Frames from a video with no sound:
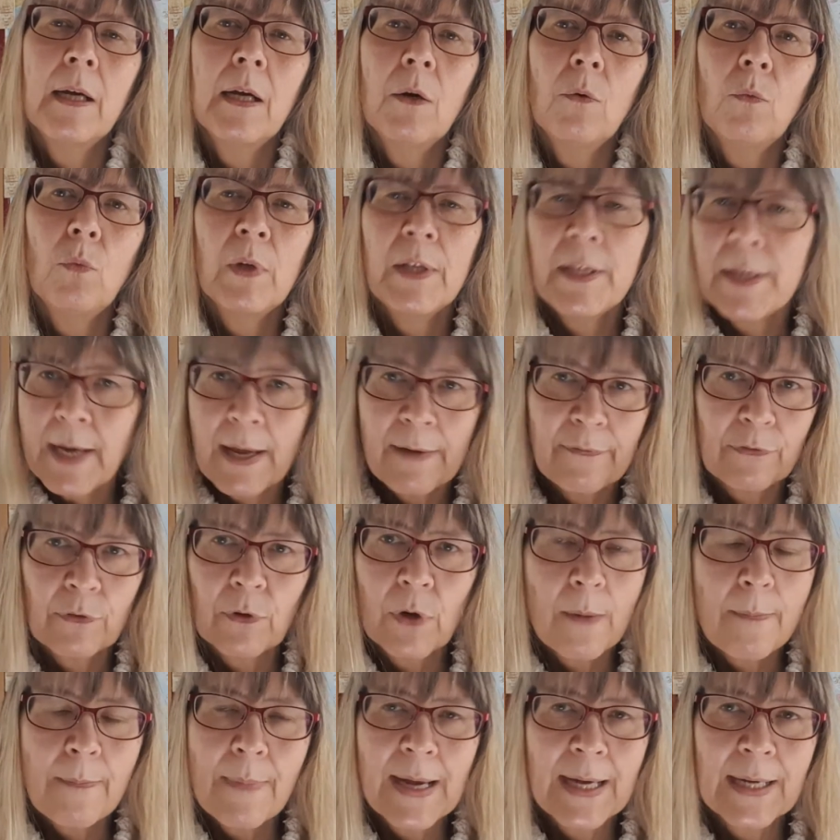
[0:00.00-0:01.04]
will never
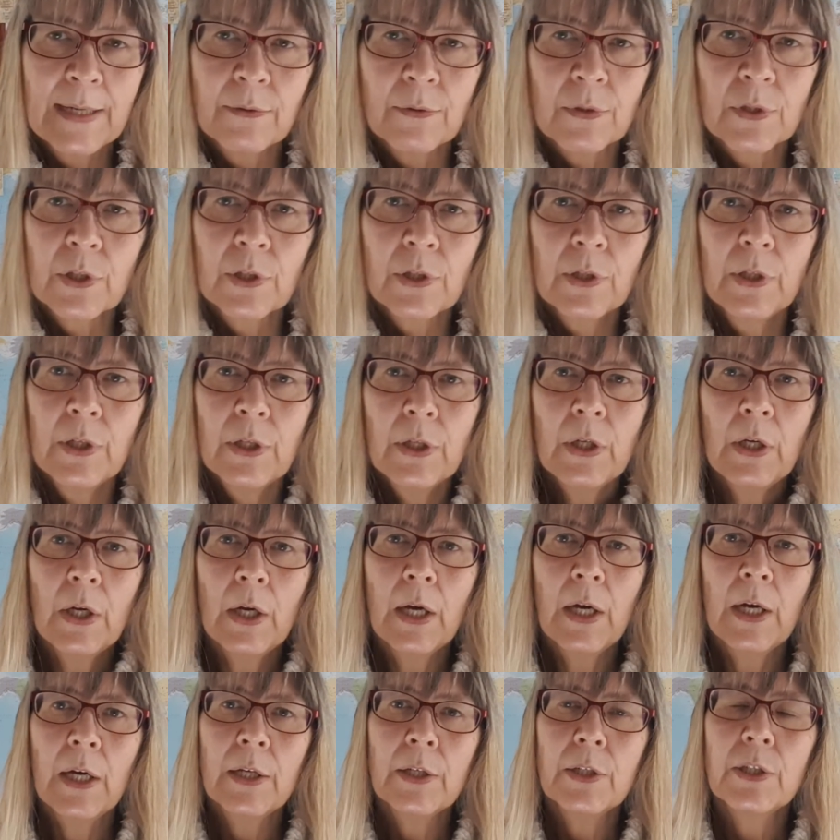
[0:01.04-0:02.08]
amount
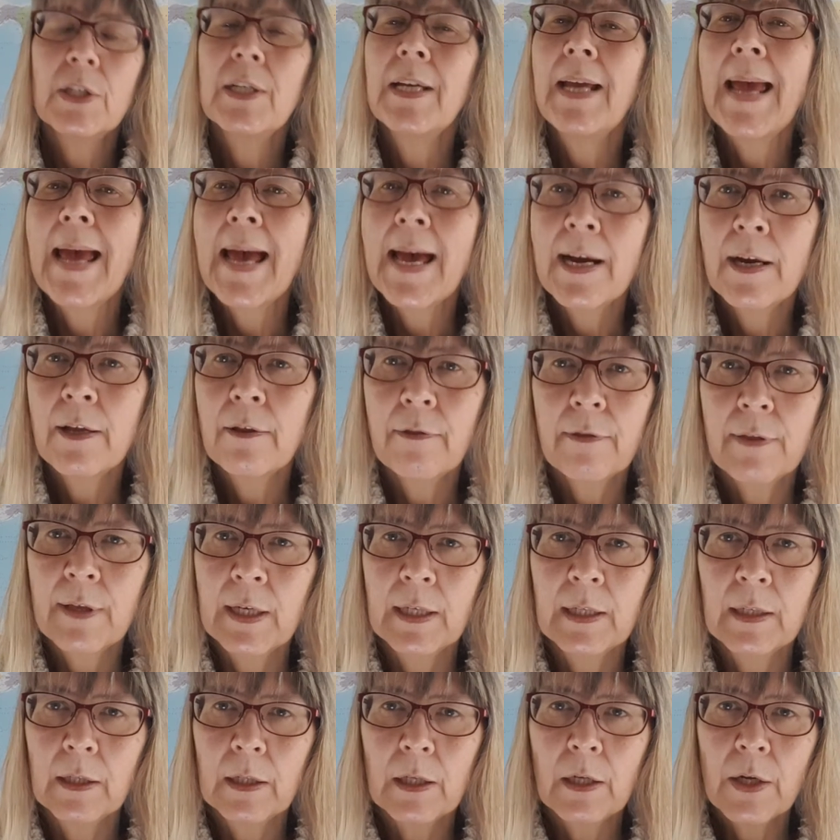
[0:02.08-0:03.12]
to
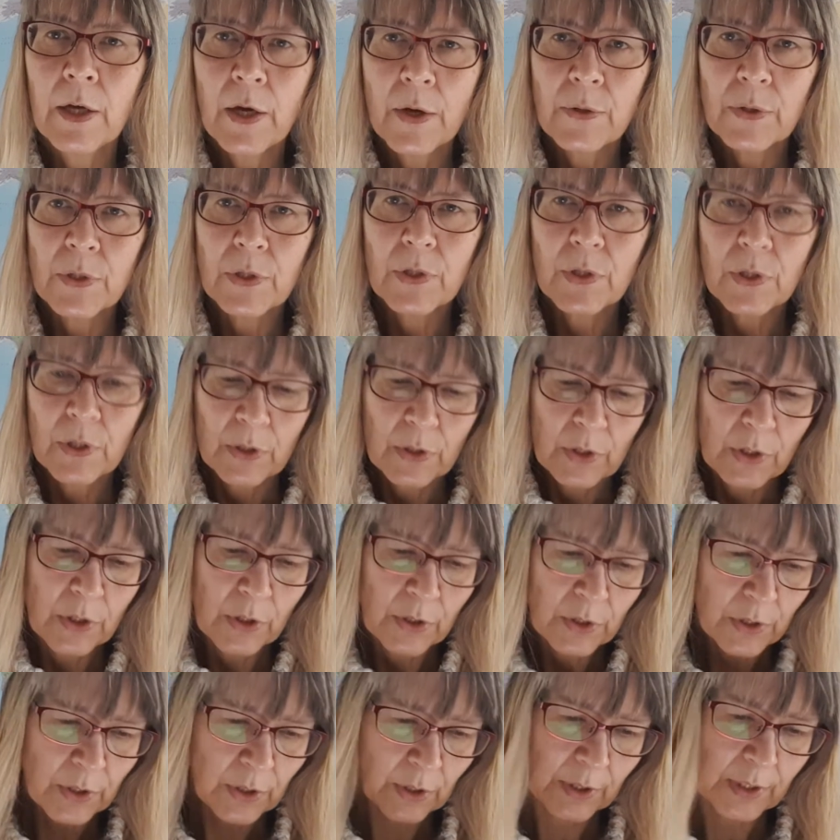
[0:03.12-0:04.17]
anything close to
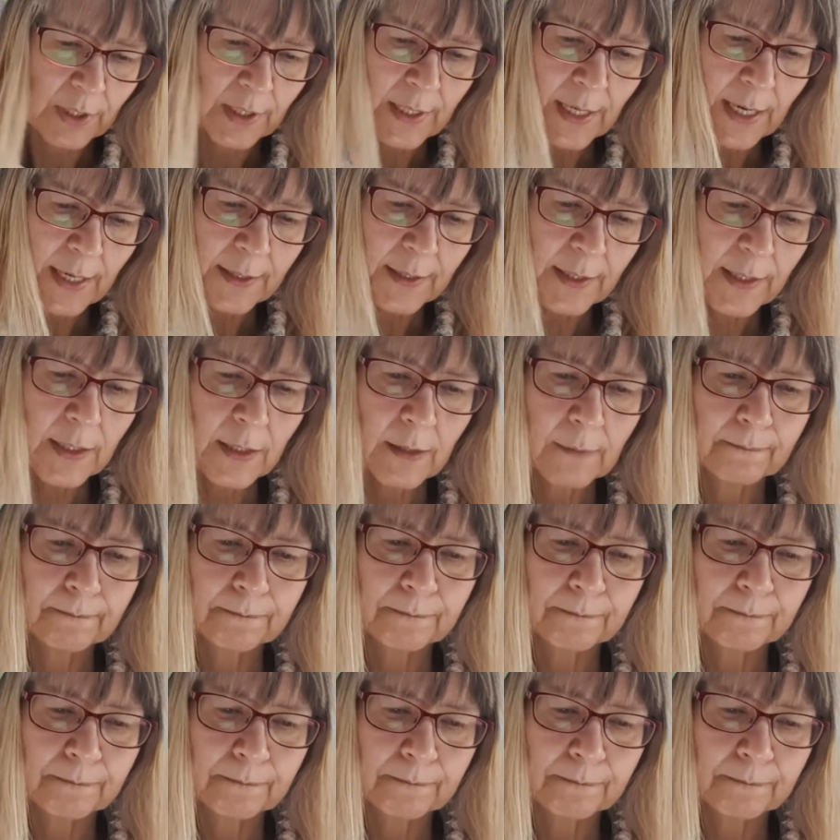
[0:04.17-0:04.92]
success.